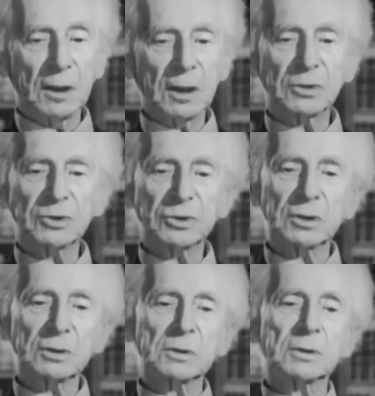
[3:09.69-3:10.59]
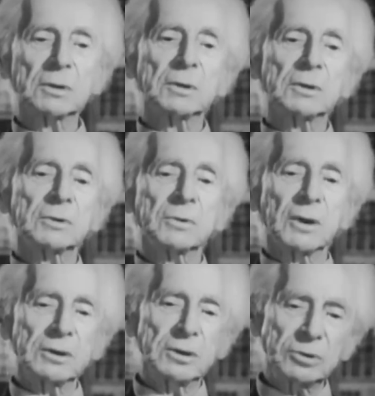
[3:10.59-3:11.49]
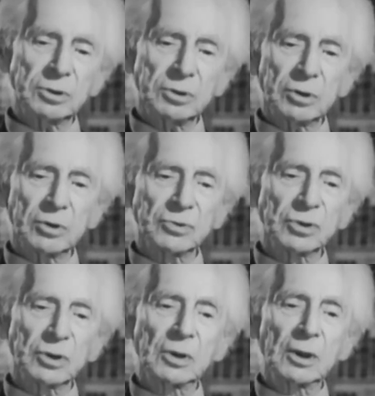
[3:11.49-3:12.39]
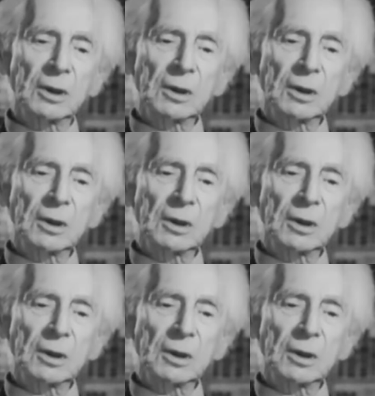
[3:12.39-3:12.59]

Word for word: Yes, it's quite easy to do so,